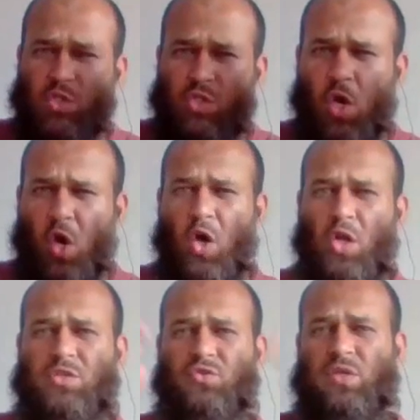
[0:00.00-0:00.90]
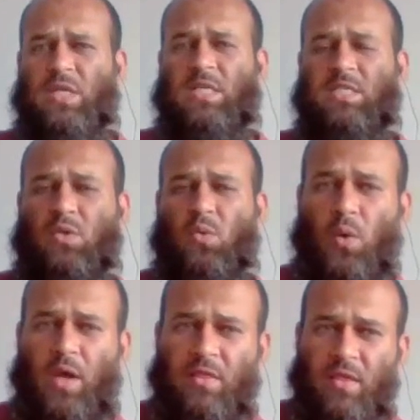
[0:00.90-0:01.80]
tall trees
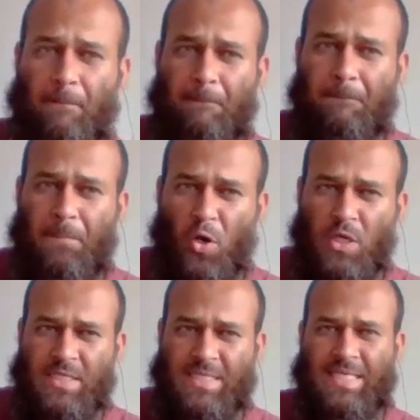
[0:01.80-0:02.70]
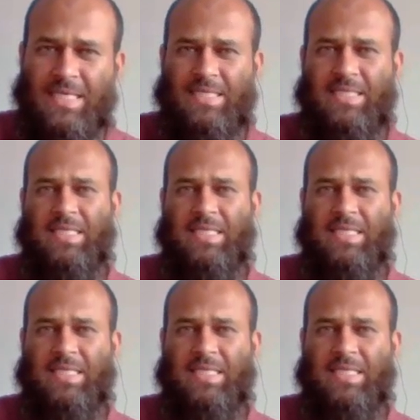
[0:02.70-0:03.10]
with pointed